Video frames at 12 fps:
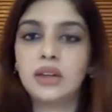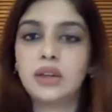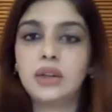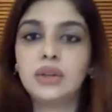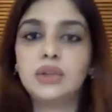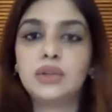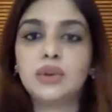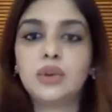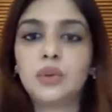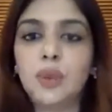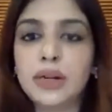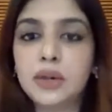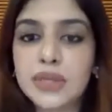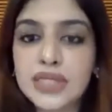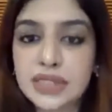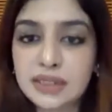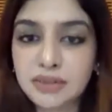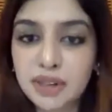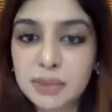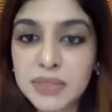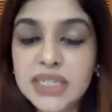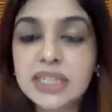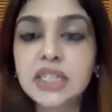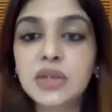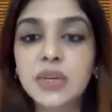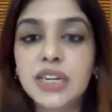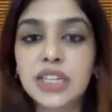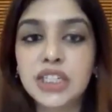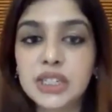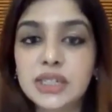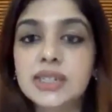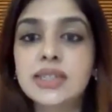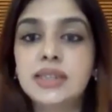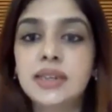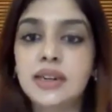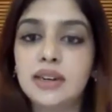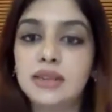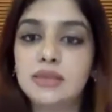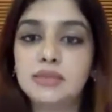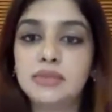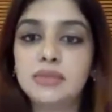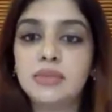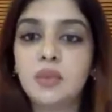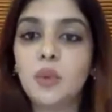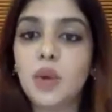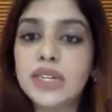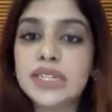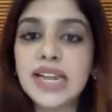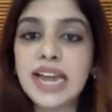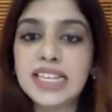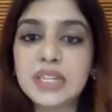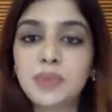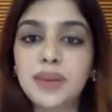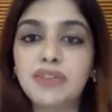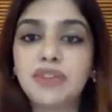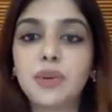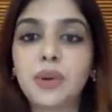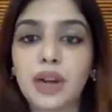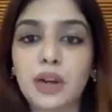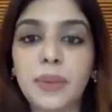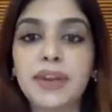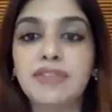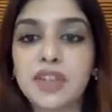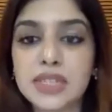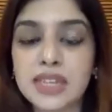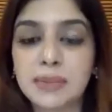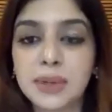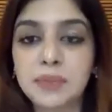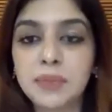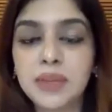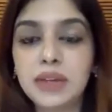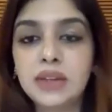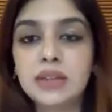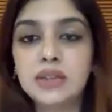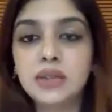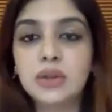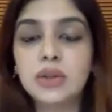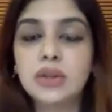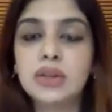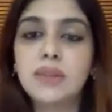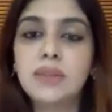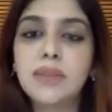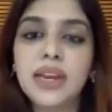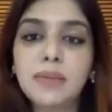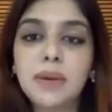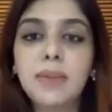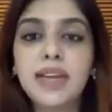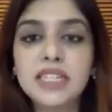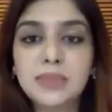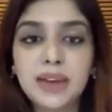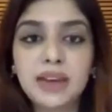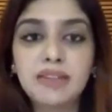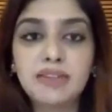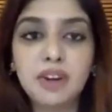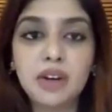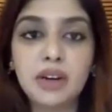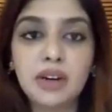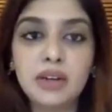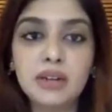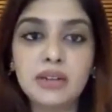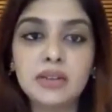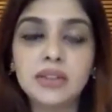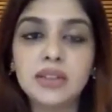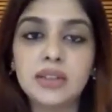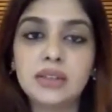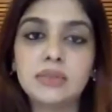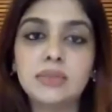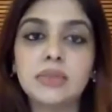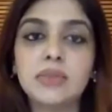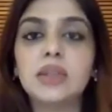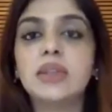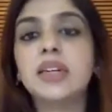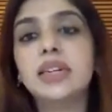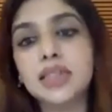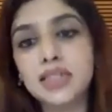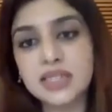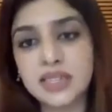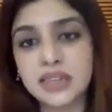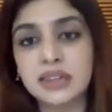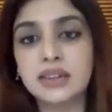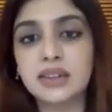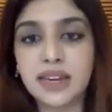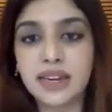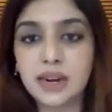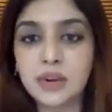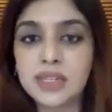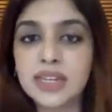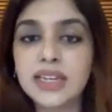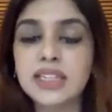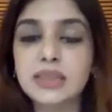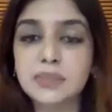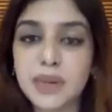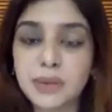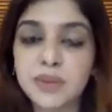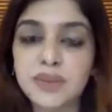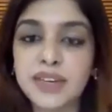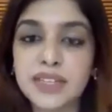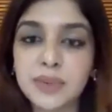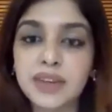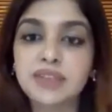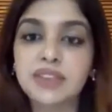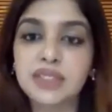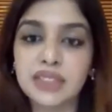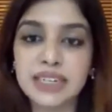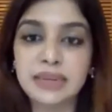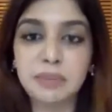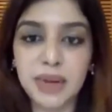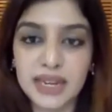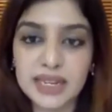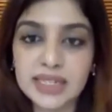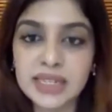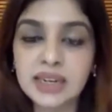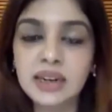So one question from Mr. Suresh is, what is the SPF you recommend for summer? So the minimum SPF for the Indian skin, that I would say is minimum SPF 30 plus.